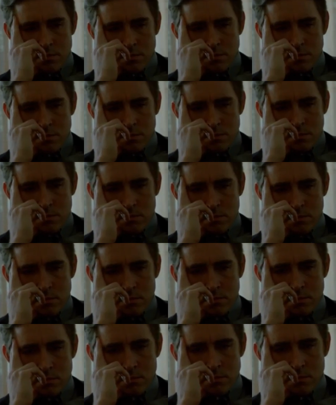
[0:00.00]
You come next
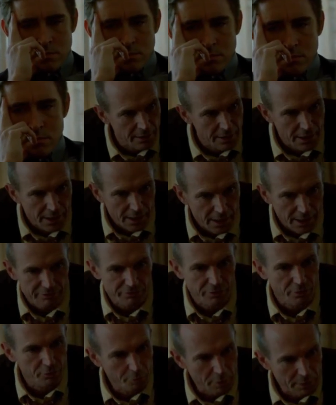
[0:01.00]
week,
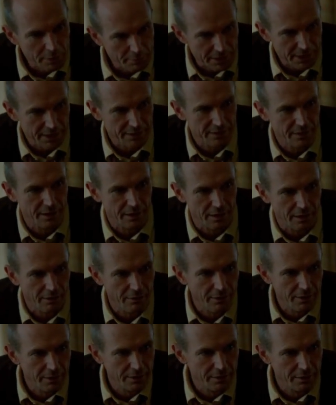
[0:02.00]
half those people out there
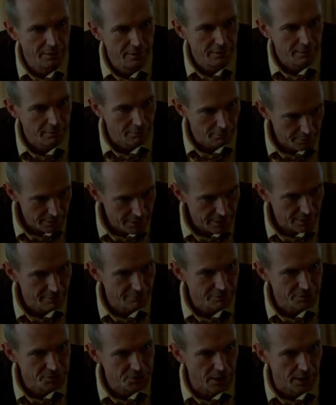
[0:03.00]
are going to be out
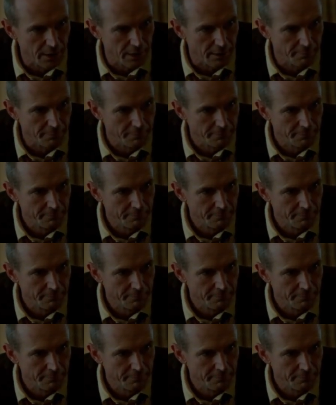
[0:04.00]
of a job.